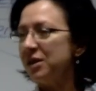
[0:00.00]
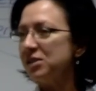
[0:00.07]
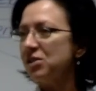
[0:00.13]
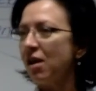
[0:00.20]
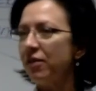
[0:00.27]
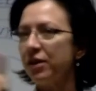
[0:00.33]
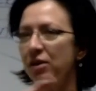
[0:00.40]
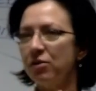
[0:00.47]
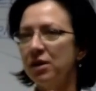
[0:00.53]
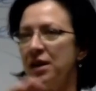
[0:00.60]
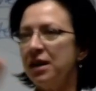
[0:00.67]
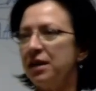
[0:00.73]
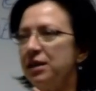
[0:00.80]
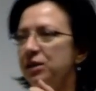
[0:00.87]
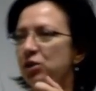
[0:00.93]
Because
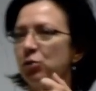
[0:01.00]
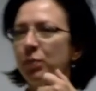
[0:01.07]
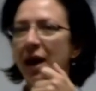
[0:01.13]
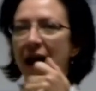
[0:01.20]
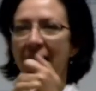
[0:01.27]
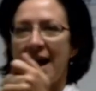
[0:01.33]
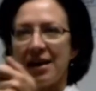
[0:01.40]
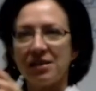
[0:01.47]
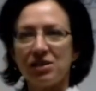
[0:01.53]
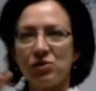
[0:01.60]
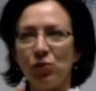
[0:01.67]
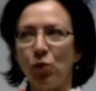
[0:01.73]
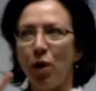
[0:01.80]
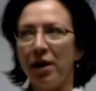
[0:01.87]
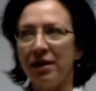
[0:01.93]
although you
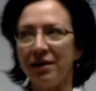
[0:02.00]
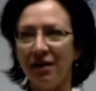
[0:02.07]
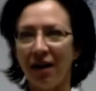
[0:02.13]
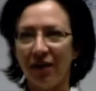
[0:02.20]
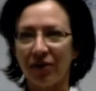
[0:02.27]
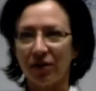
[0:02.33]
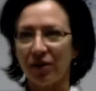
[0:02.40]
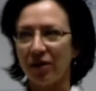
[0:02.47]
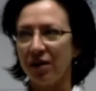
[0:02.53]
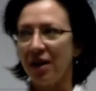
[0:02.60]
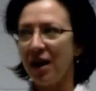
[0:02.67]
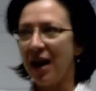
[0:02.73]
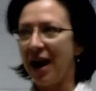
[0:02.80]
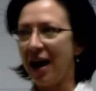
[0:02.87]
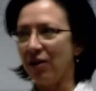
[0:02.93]
pass one
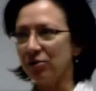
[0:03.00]
another